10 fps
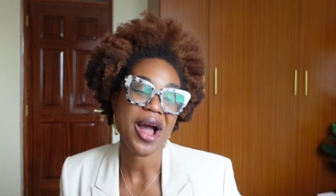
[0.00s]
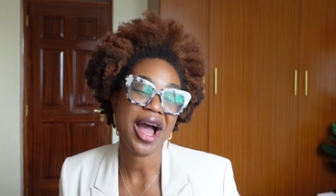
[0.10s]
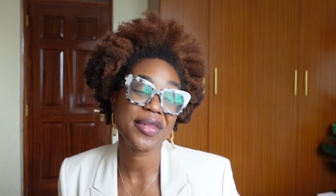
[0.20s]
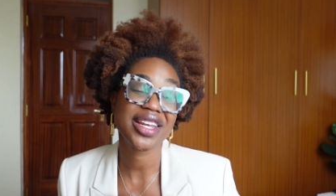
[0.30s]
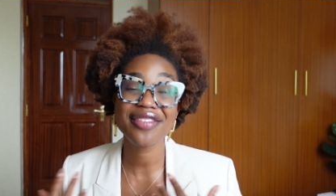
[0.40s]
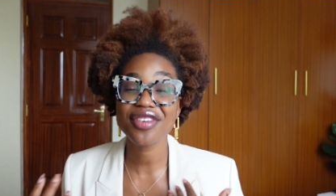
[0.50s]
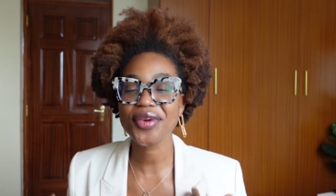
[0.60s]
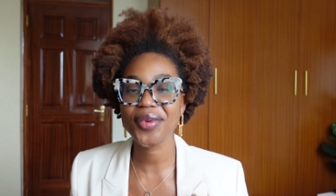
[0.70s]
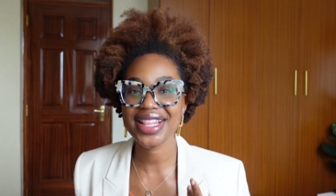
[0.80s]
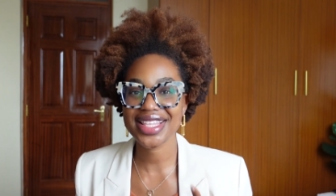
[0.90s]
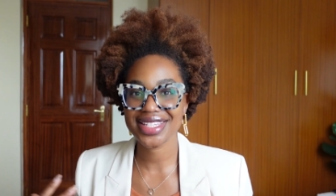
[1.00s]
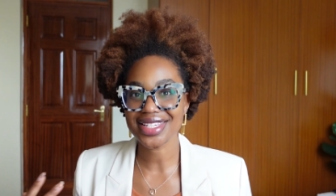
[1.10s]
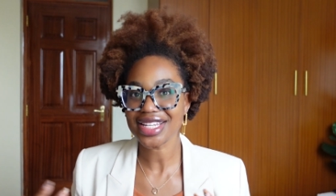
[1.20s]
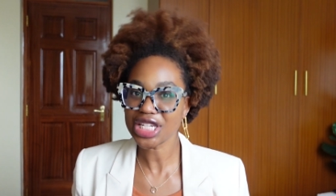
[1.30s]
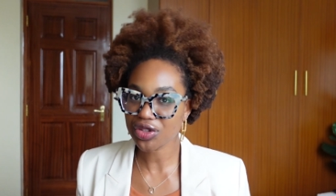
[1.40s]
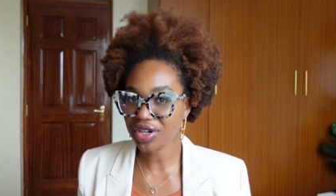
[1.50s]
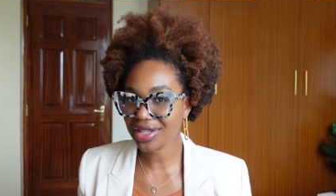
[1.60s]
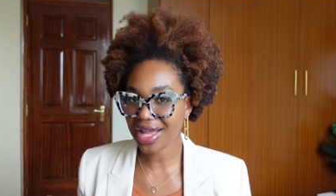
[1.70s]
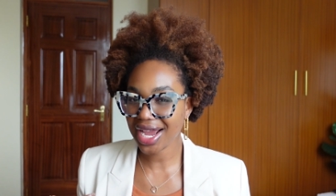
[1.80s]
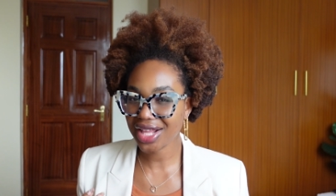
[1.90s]
Um, even the way the seats
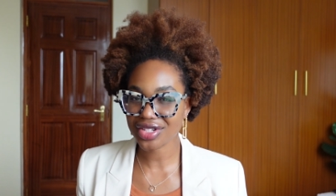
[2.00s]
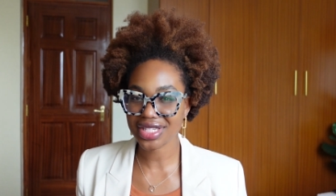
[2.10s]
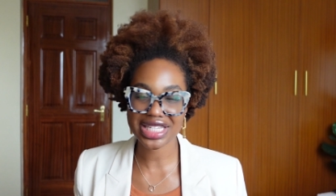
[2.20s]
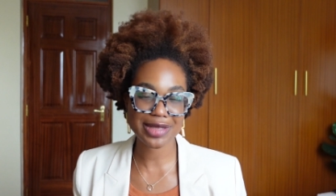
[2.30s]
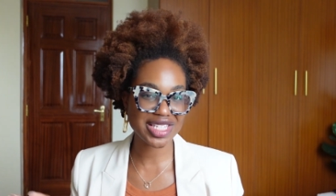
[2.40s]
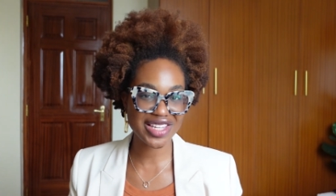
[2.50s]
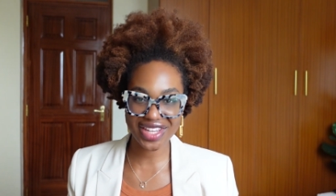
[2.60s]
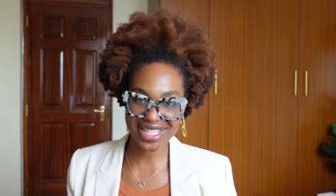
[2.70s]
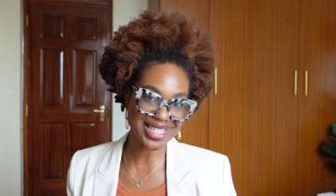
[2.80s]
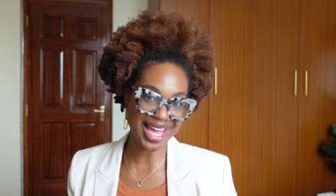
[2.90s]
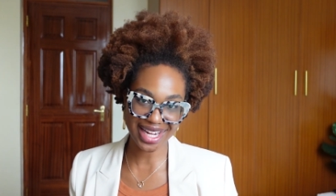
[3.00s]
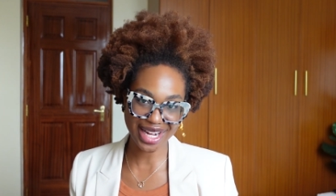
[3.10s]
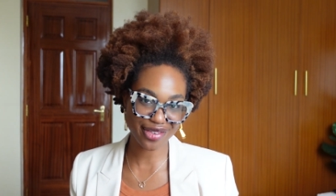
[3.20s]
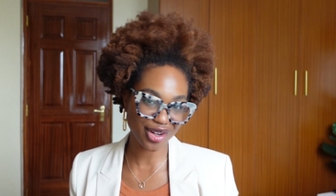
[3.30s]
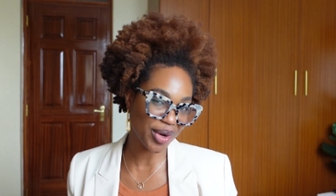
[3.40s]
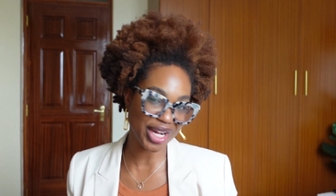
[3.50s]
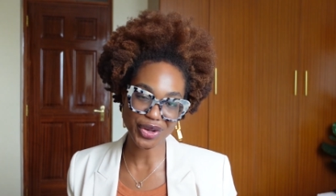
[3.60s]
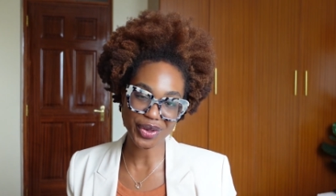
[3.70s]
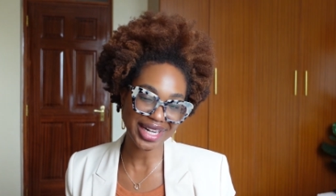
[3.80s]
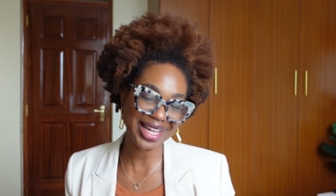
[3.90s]
recline, there's like a specific setting for when
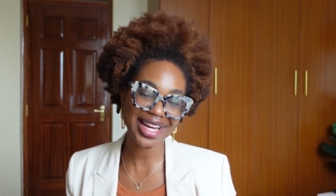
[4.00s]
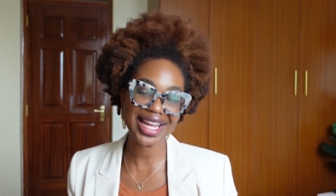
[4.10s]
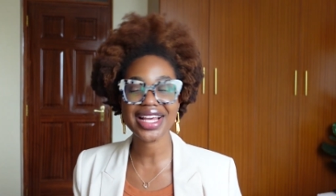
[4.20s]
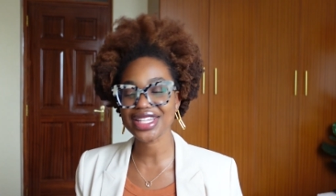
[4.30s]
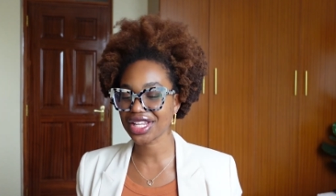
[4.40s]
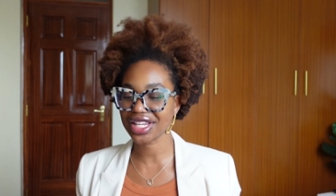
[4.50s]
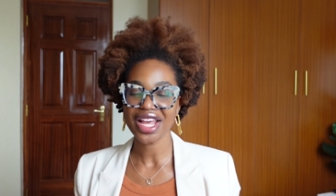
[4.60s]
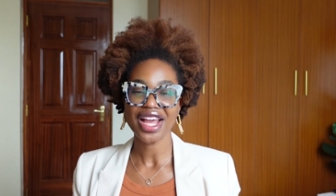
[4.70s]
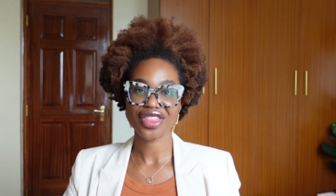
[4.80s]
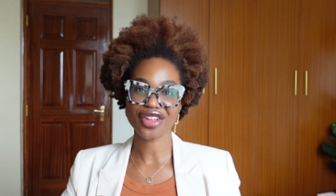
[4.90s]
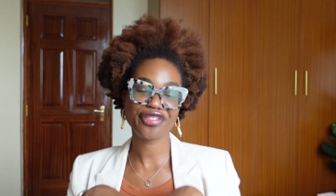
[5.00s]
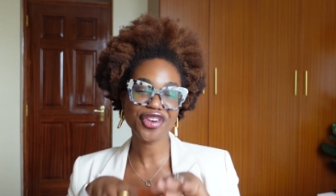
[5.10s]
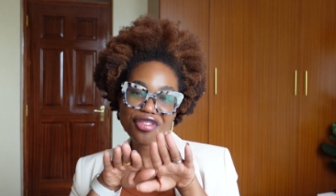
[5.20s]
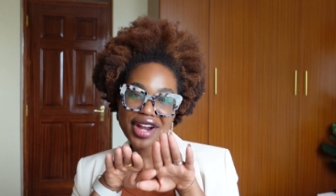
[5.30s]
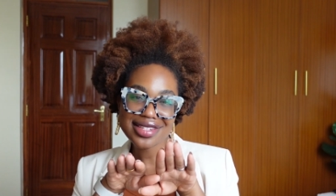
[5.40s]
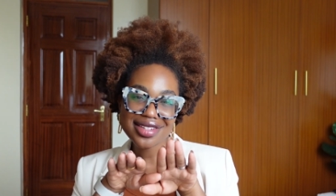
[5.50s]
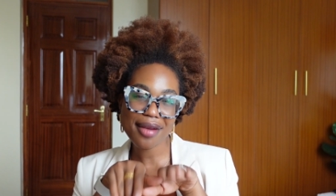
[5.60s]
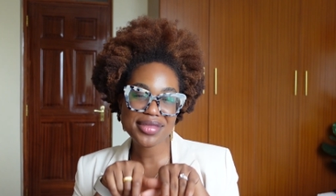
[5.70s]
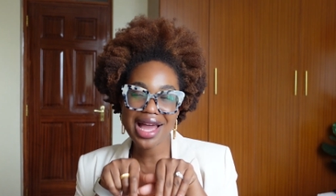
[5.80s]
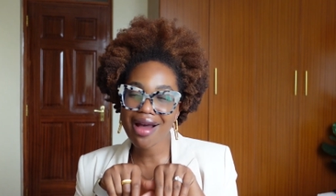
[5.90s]
you are eating because then the footrest
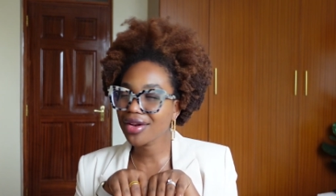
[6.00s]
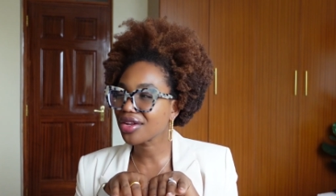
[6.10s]
comes out